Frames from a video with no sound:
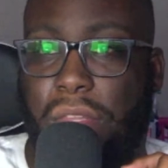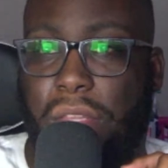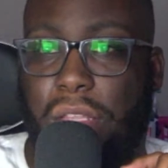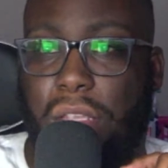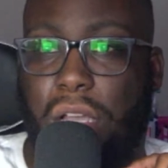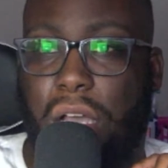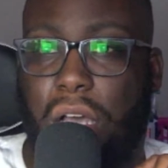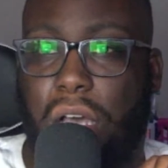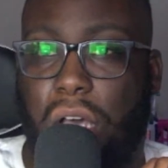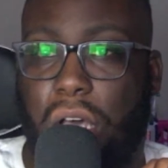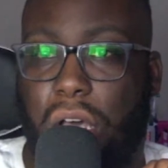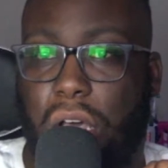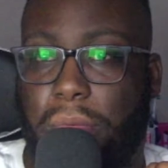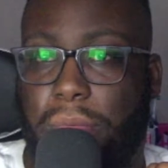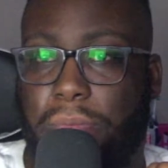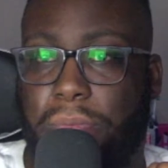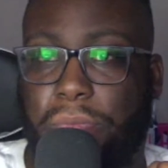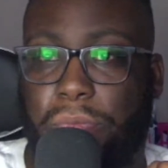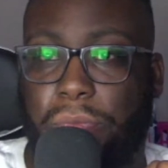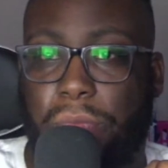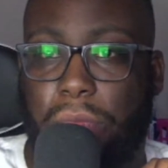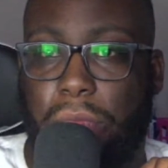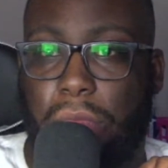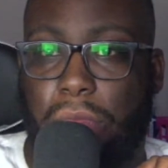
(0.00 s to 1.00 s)
um,
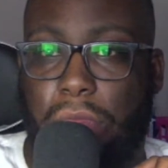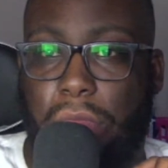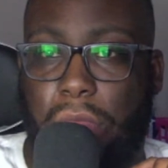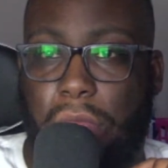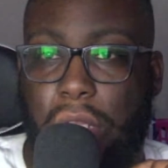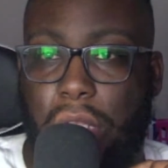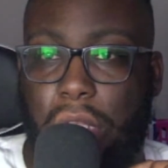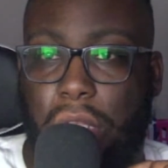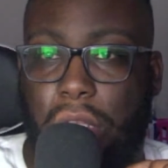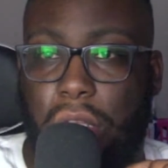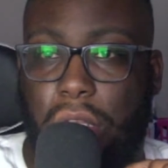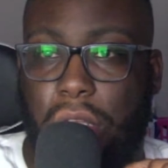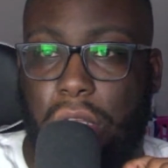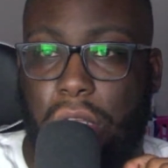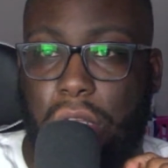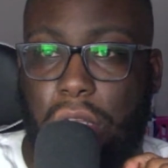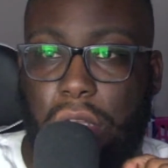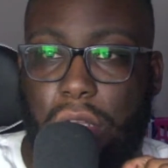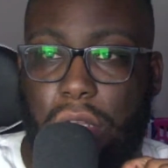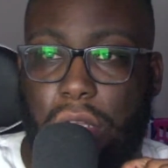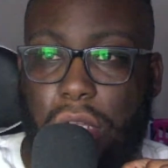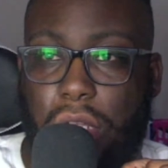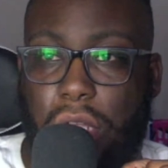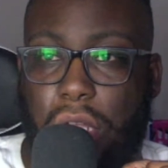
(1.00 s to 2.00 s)

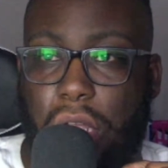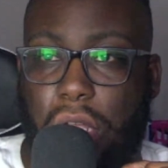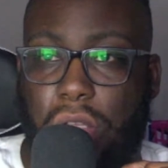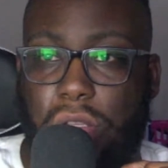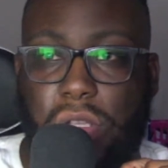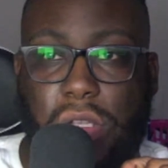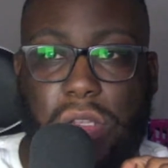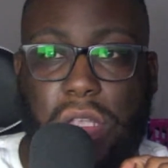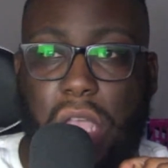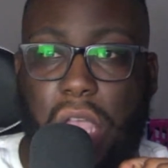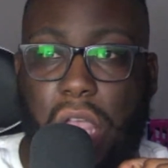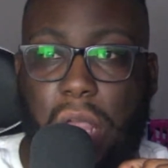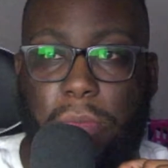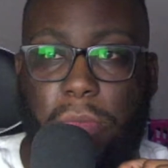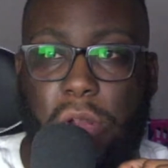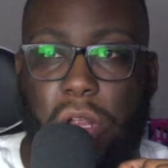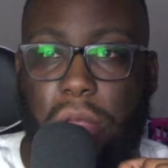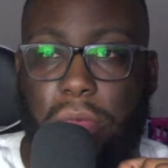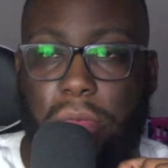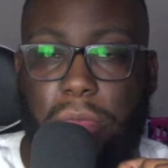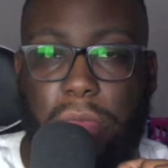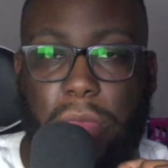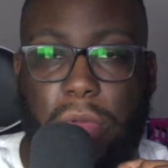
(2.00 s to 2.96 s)
Also the camera.